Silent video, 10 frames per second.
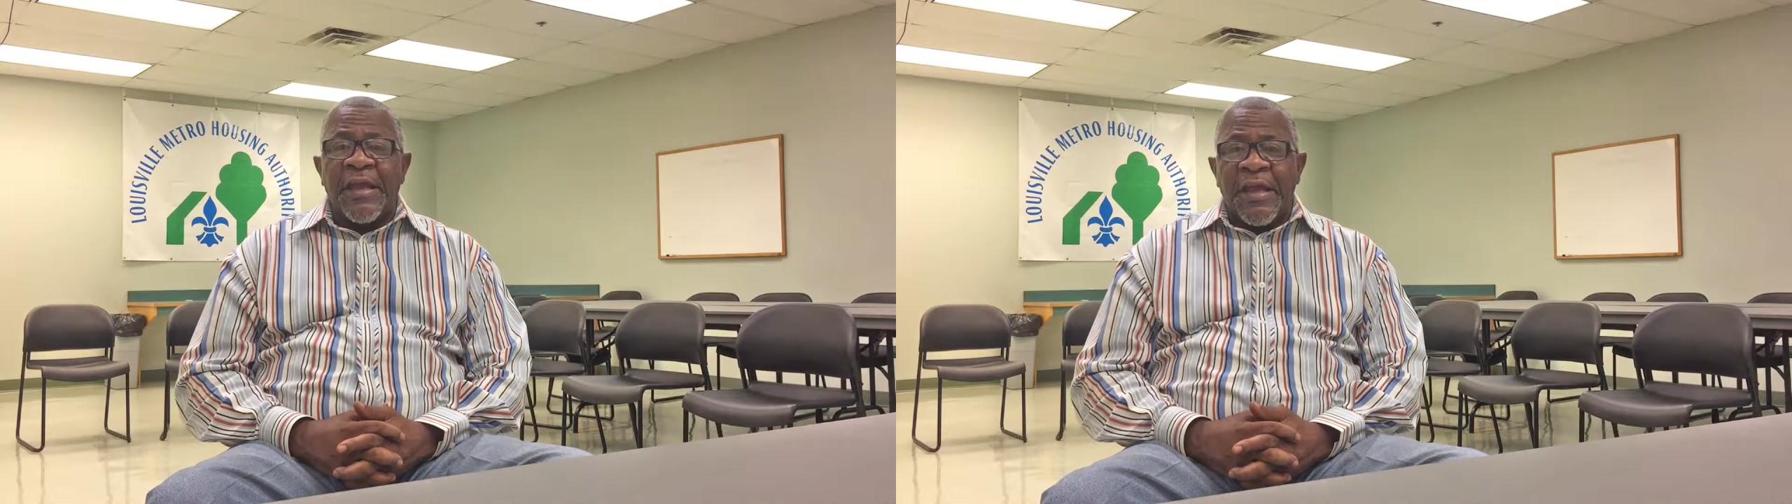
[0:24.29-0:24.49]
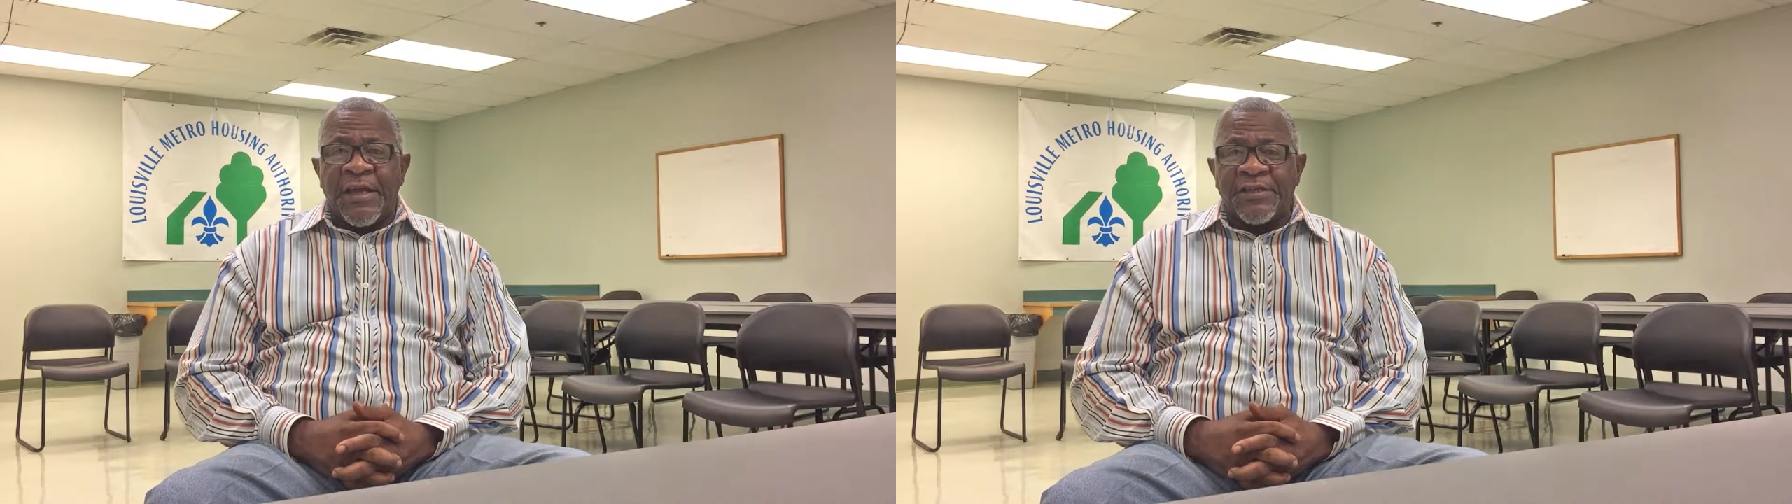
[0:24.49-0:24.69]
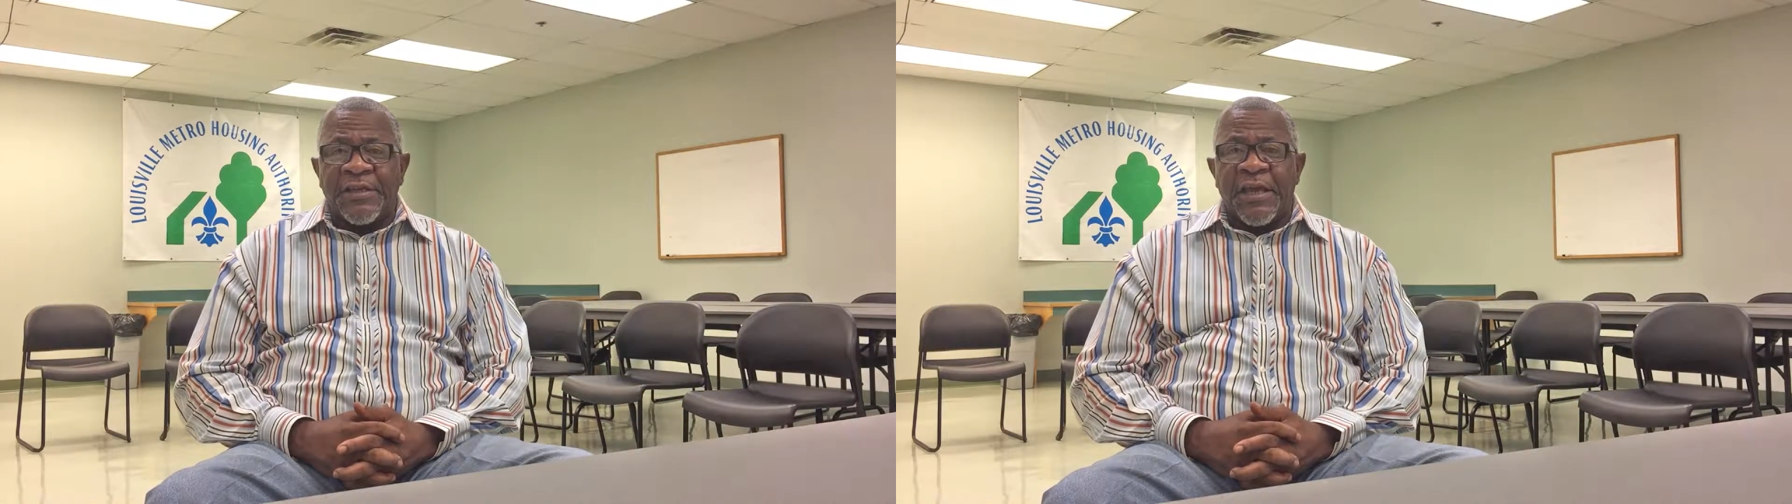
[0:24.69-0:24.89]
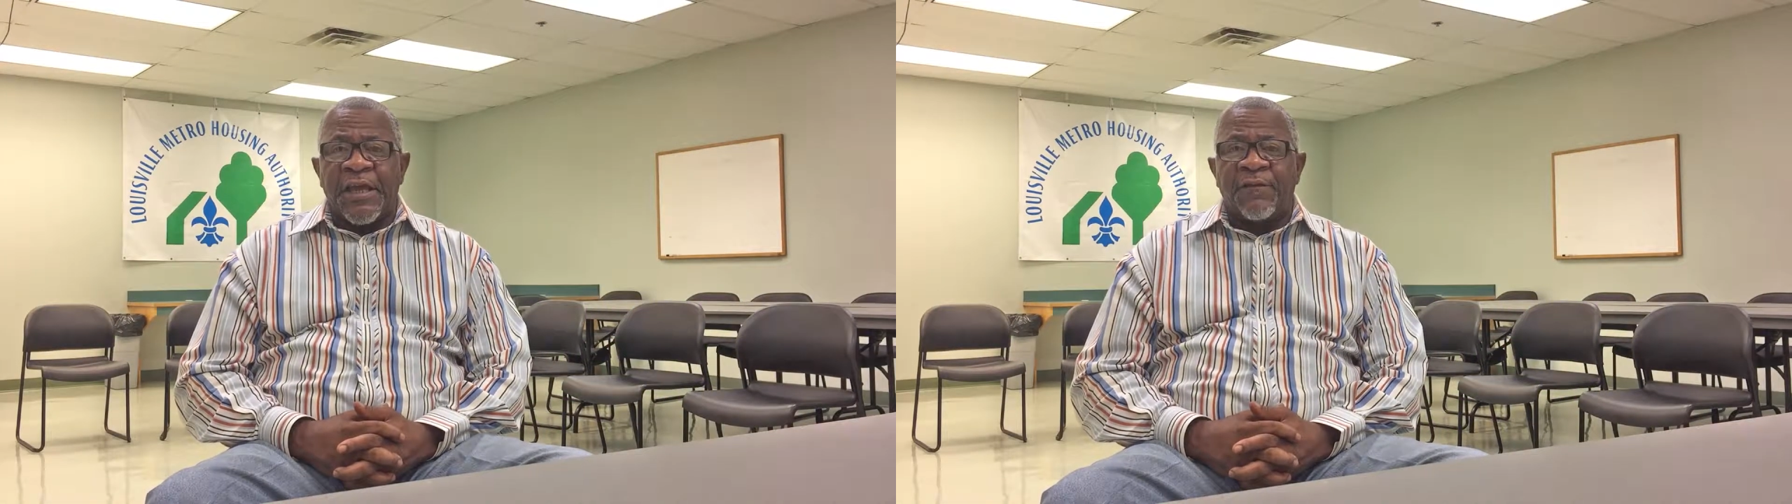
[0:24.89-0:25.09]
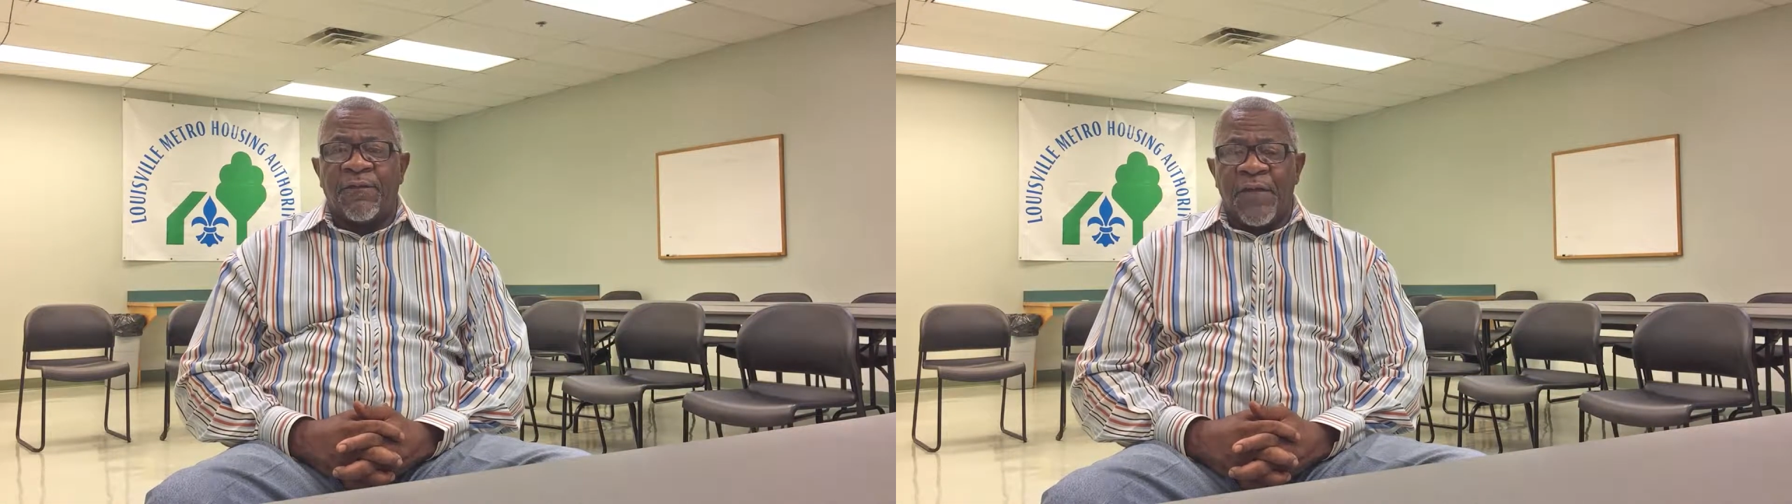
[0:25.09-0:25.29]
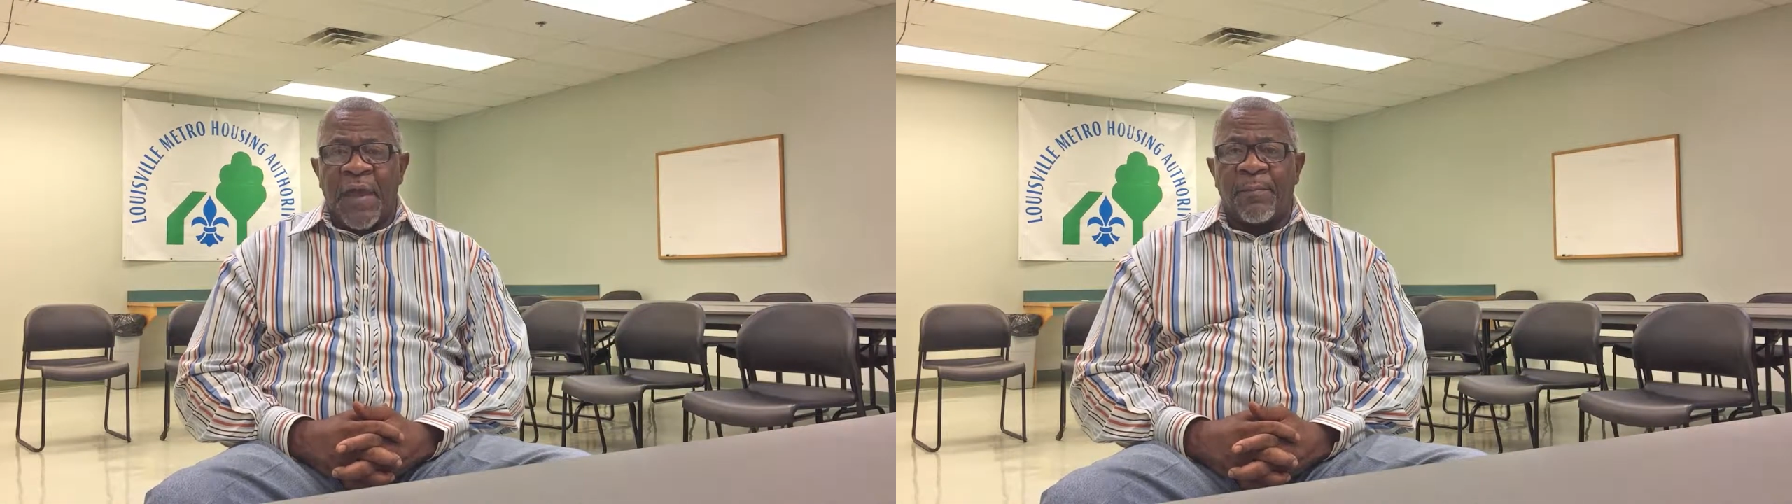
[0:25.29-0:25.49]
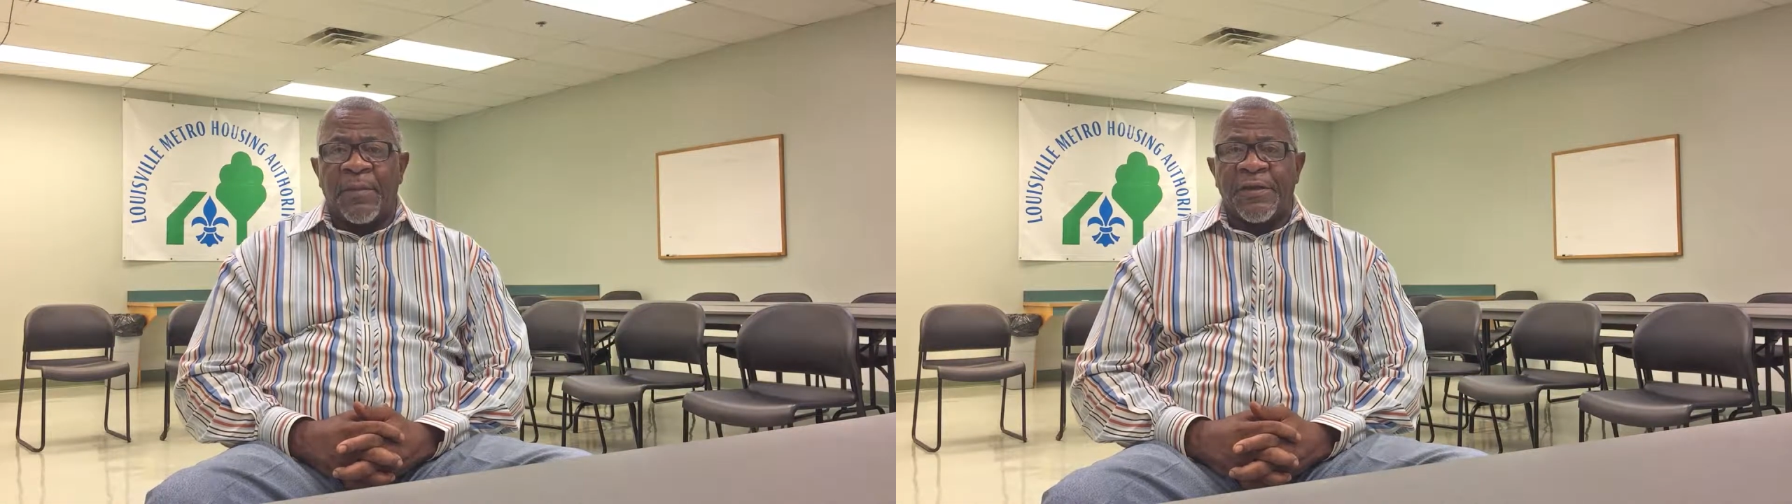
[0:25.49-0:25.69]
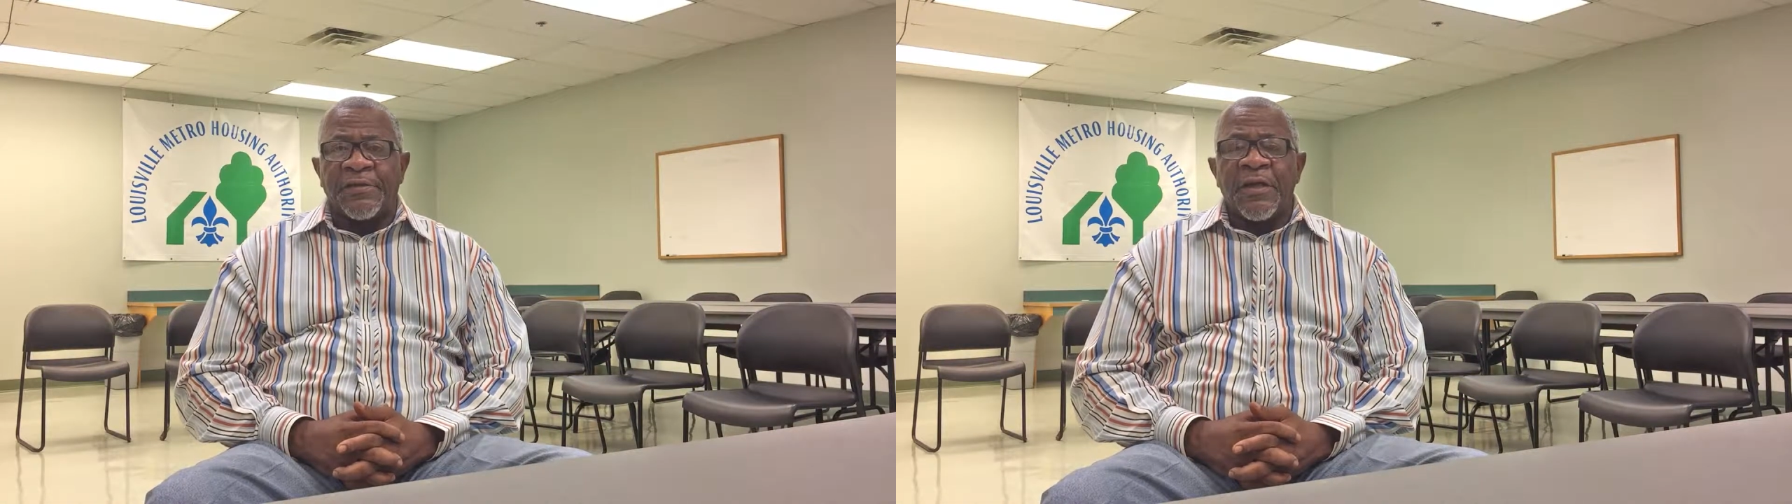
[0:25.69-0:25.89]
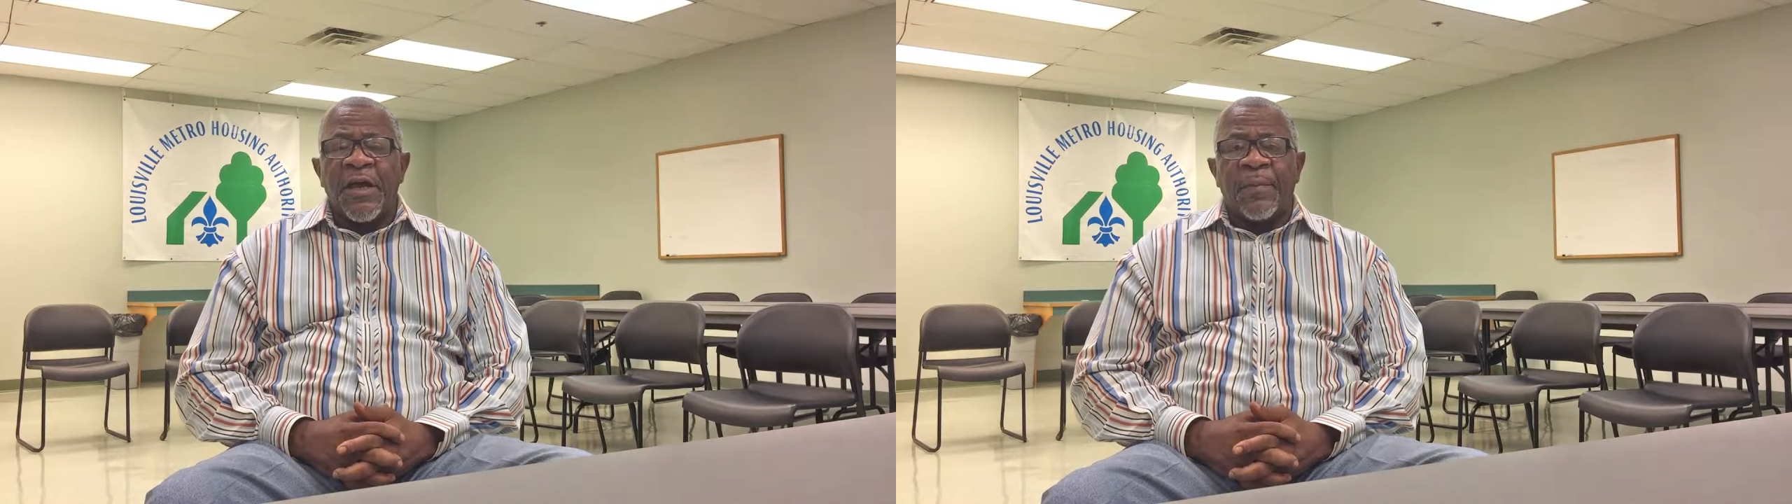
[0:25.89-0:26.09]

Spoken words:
and educate families